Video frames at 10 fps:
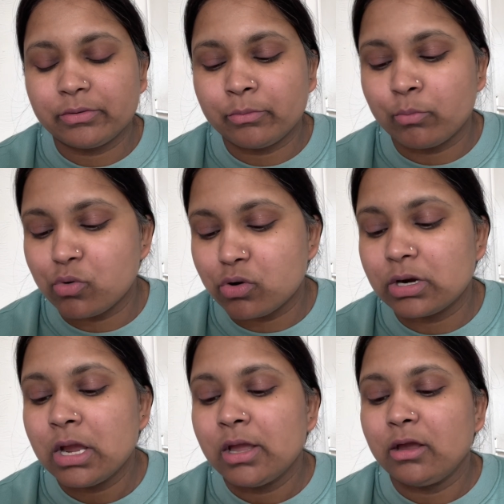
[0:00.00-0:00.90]
more
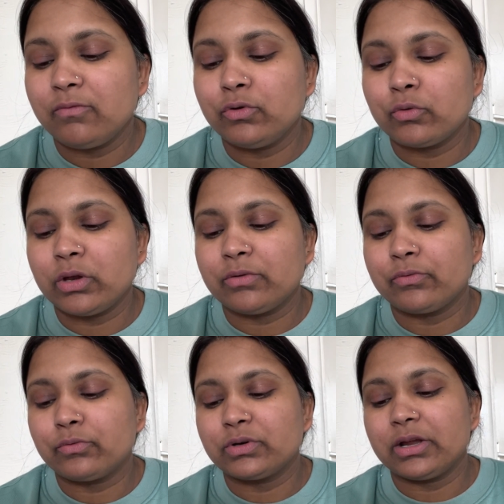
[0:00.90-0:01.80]
if you eat
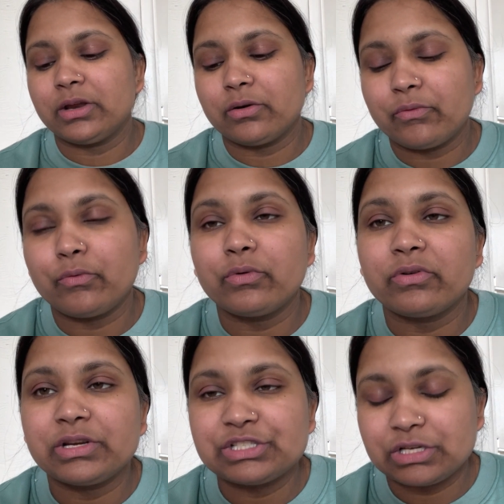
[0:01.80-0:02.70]
food
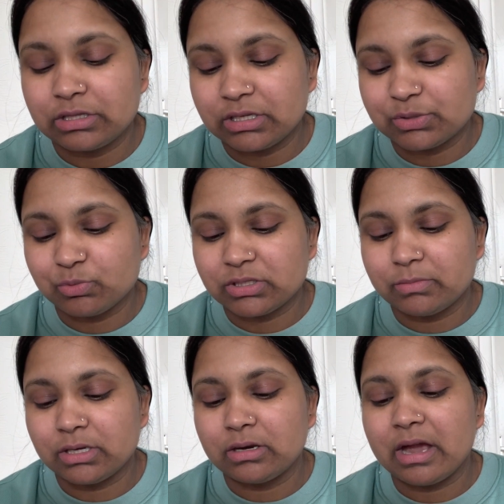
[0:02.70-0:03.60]
rich in this
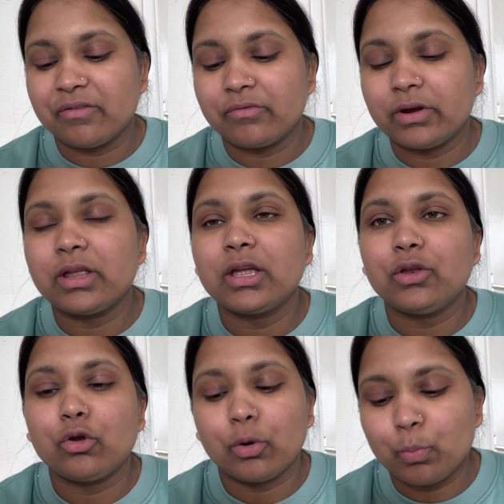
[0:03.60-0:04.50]
vitamin every day in
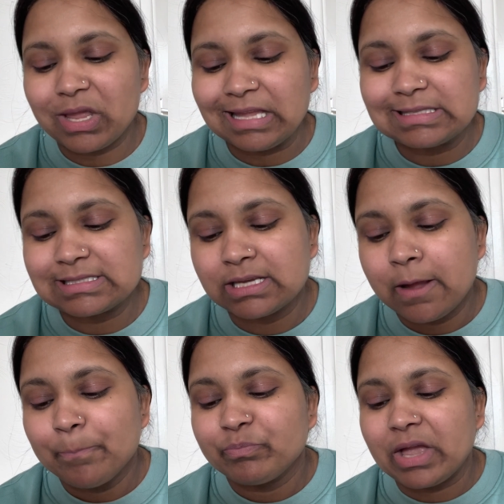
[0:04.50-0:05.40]
your meals,
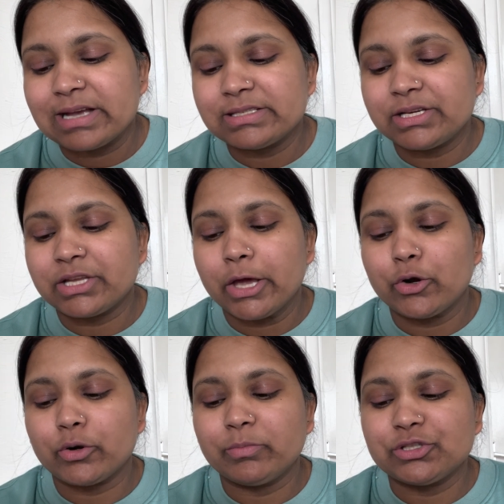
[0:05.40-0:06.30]
as it
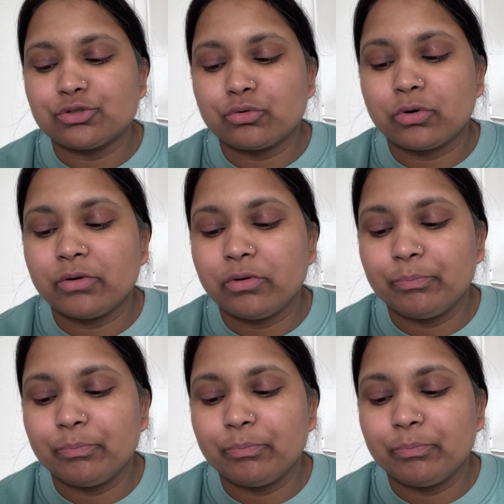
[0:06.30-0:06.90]
cannot be stored